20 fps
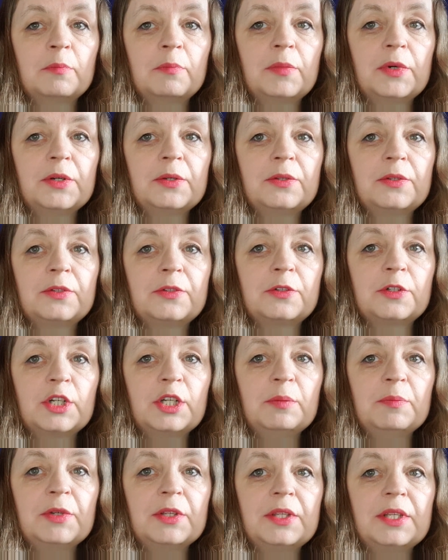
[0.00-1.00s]
Both
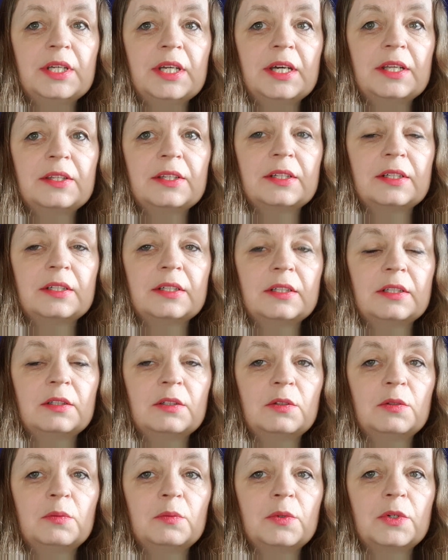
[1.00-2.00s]
dream of the other,
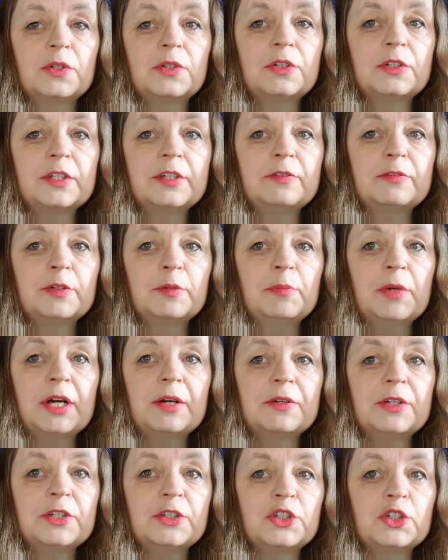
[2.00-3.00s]
wonder if a
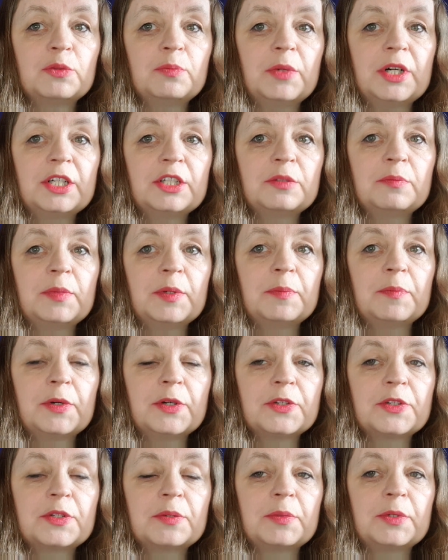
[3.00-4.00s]
marriage might be
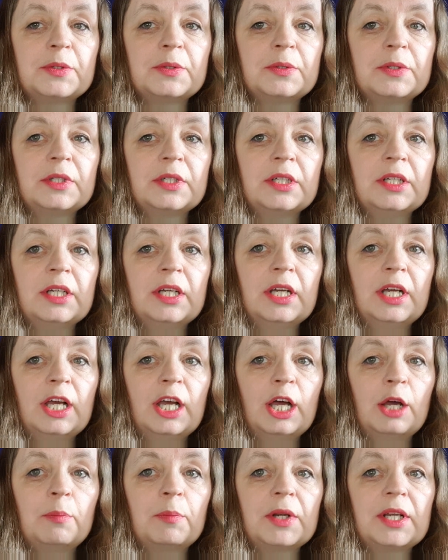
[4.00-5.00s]
possible,
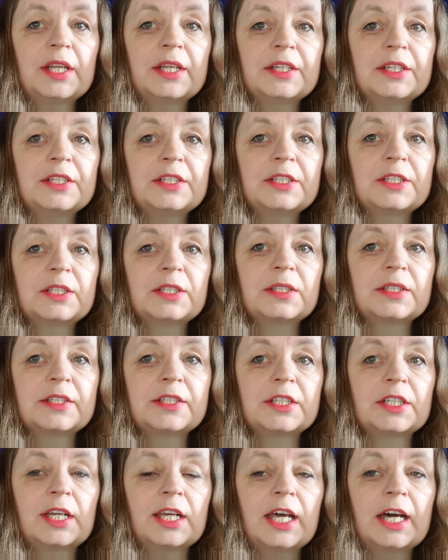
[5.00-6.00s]
a planet
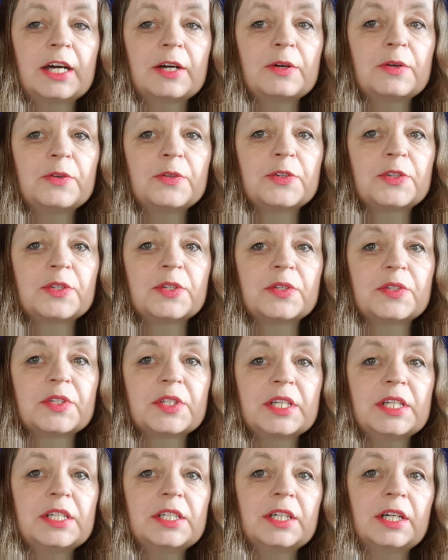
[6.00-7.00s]
that allows the
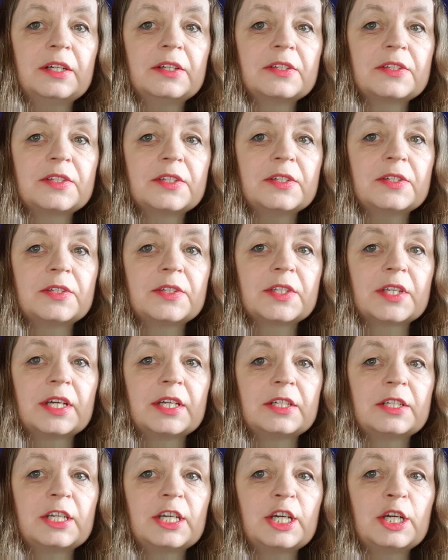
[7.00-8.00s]
sea dancers
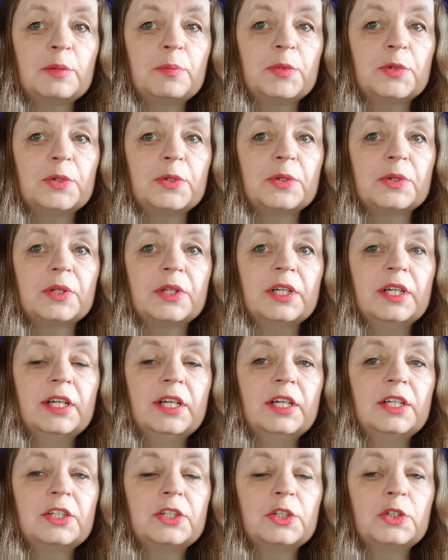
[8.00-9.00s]
and airborne
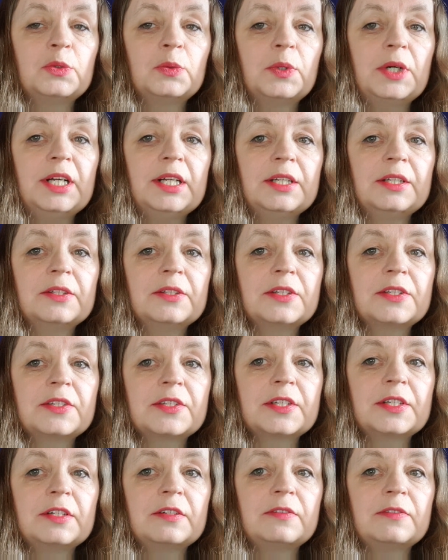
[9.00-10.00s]
to dwell on the
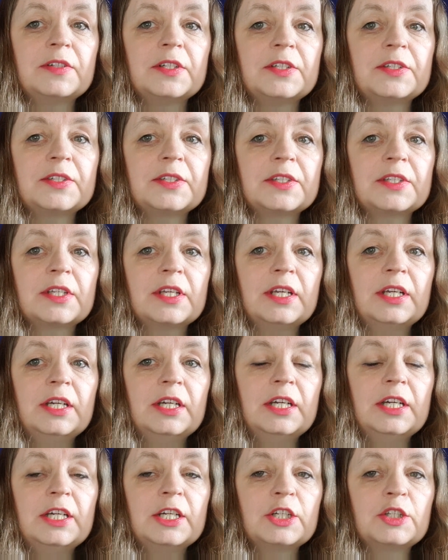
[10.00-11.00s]
surface,
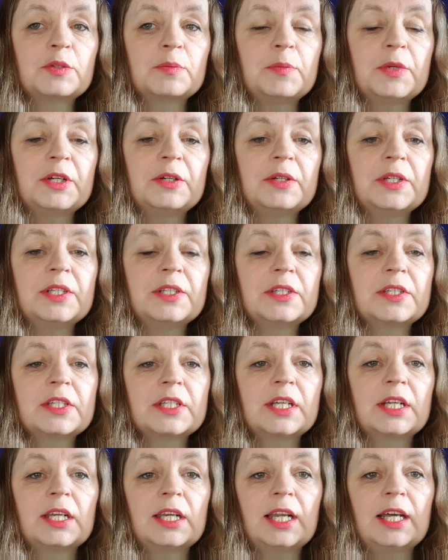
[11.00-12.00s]

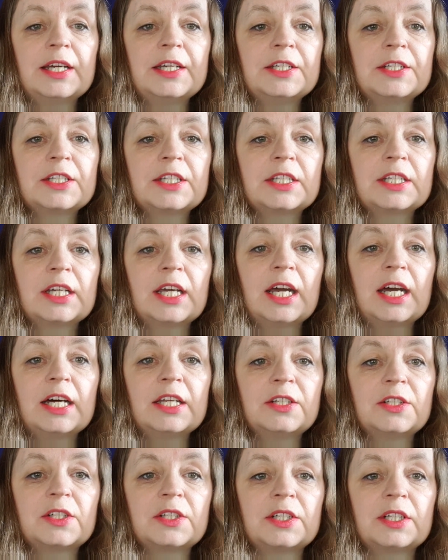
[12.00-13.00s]
experience light
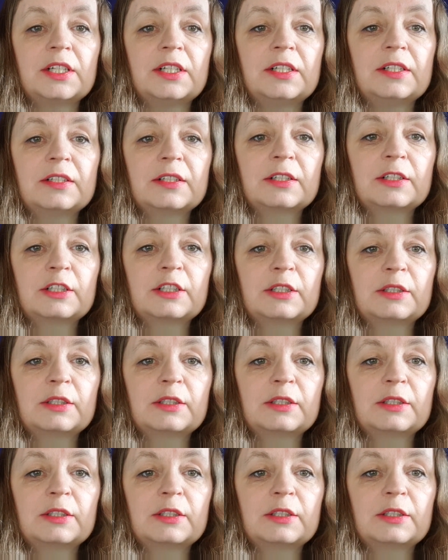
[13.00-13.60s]
and dark.